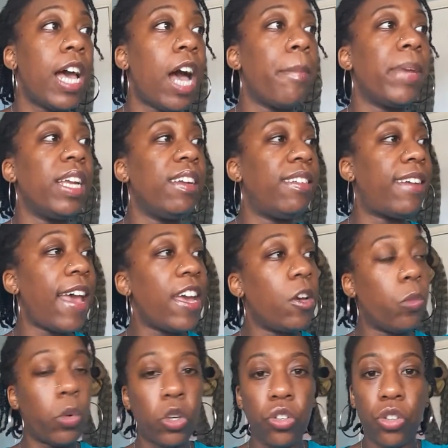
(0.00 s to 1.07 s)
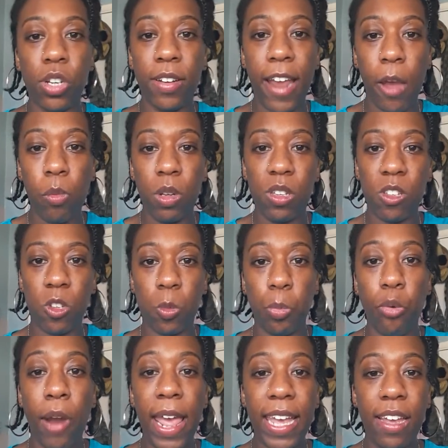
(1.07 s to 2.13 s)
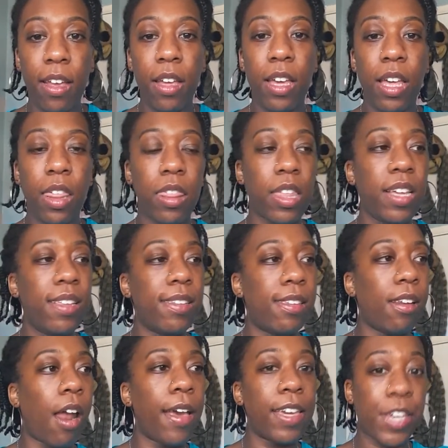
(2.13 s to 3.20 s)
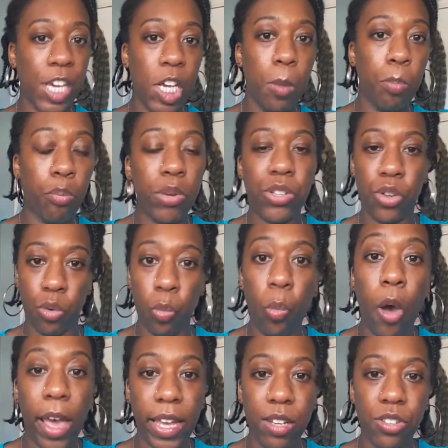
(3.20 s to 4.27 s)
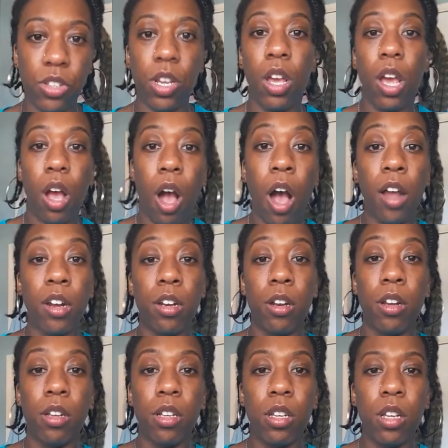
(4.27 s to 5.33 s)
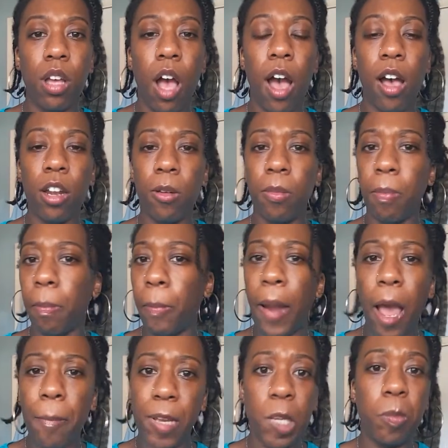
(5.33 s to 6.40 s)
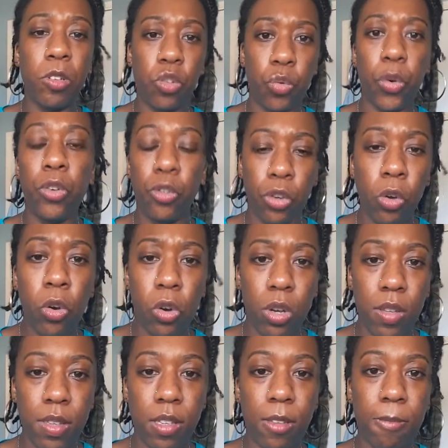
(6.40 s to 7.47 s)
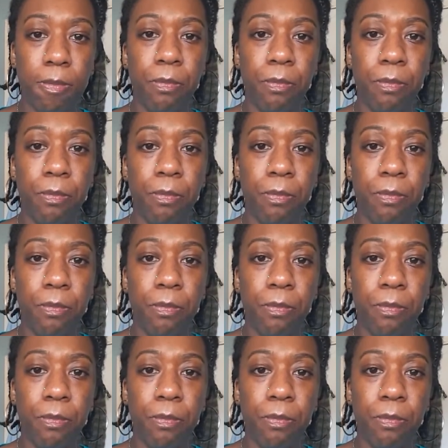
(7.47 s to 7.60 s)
I mean, they would spray things like "Keep Britain White" on black people's front doors.